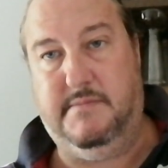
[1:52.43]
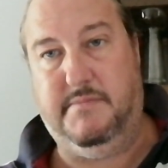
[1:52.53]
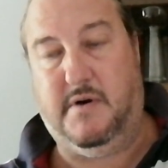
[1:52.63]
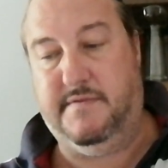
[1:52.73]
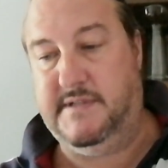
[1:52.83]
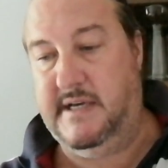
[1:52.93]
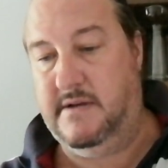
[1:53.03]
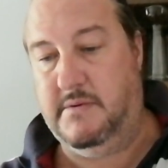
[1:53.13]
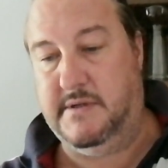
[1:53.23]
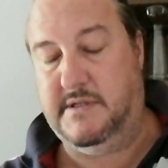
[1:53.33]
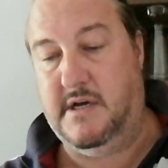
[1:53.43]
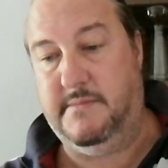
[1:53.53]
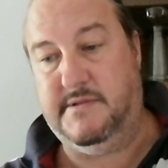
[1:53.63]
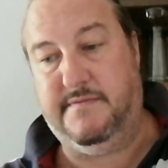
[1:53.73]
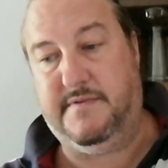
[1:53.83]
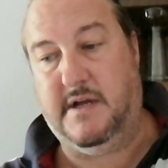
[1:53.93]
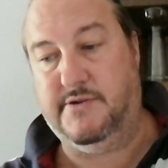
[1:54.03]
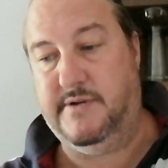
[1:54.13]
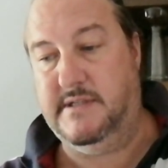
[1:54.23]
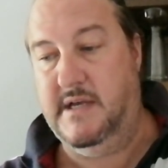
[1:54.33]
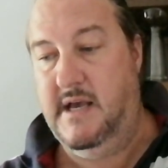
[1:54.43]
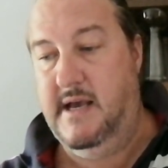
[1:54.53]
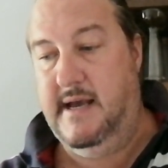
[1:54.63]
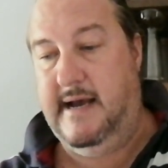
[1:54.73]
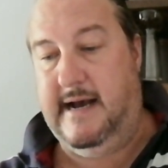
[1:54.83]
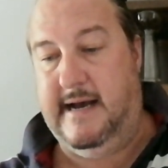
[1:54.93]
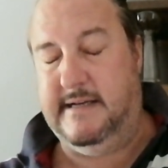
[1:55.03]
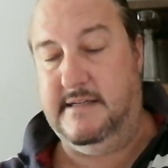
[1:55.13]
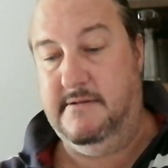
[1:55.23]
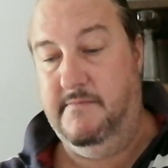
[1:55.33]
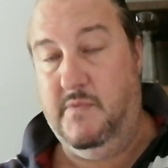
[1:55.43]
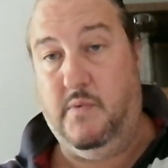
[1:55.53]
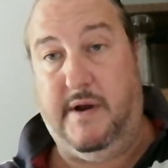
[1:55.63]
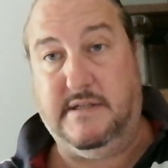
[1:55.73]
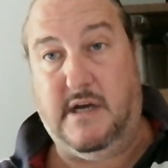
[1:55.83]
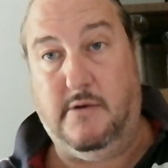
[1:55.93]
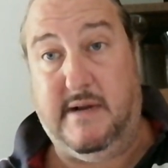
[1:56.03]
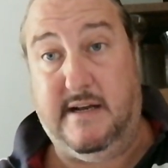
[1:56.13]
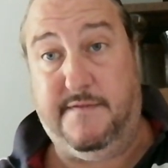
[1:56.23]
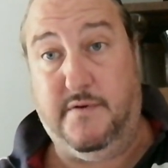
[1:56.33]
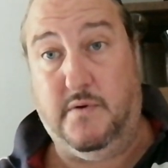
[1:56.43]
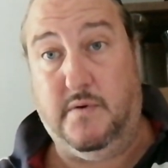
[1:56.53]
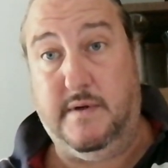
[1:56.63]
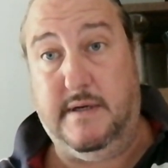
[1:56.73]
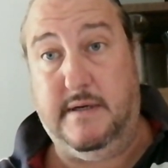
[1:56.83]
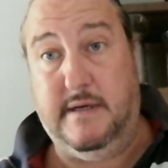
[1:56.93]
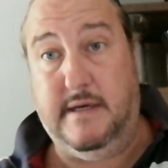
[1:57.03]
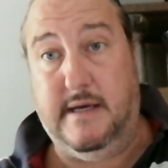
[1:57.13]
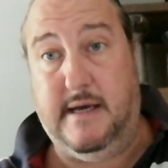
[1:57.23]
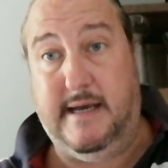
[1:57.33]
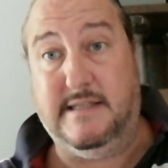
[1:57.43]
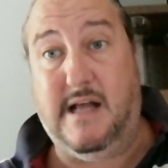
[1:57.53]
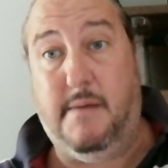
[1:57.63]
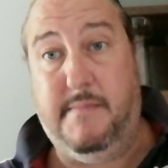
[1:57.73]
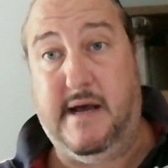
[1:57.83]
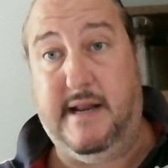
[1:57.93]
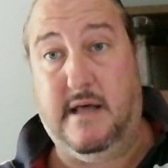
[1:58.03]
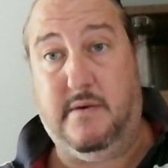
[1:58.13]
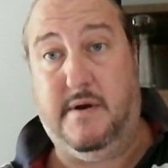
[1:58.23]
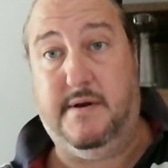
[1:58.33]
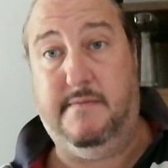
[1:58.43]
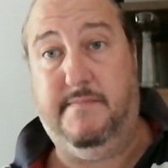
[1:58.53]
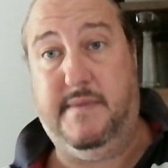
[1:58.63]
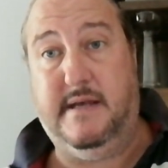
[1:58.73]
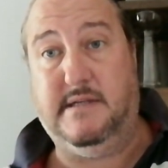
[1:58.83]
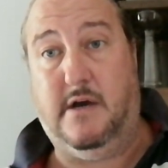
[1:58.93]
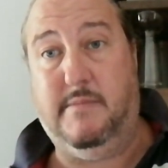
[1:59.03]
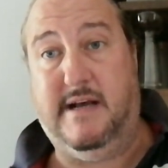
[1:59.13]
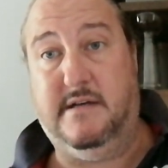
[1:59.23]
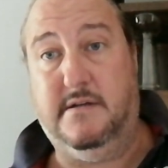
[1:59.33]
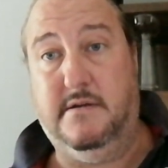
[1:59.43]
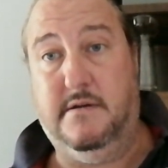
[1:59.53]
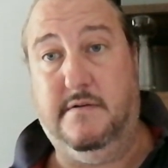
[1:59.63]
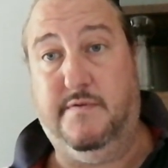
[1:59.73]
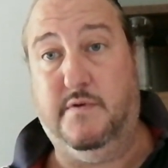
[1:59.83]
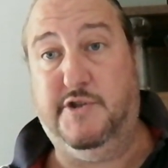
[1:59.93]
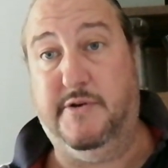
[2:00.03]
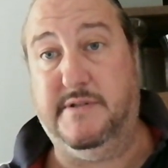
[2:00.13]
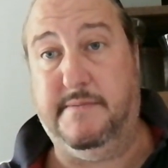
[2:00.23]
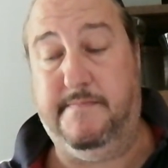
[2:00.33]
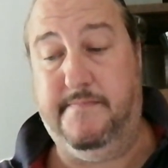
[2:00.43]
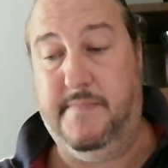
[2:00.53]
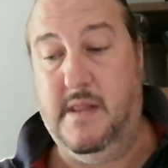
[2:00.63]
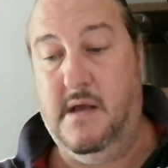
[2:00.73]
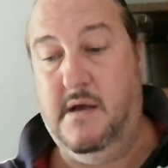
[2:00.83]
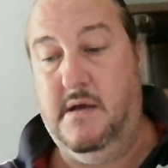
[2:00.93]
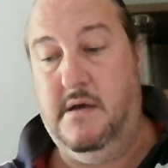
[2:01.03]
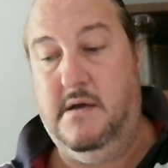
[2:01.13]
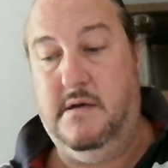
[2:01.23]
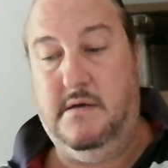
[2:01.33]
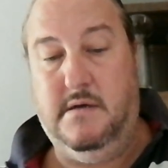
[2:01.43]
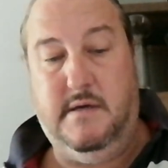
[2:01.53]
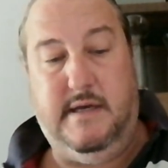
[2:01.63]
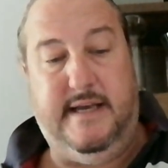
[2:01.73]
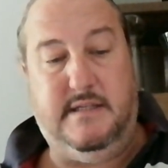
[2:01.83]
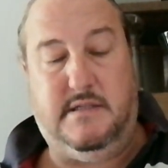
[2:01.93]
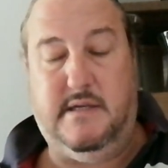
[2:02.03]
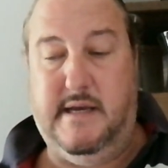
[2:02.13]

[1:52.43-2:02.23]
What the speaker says: obviously in modern terms of countries, and one is a homeland for Islam and the other one is a homeland for Judaism. It's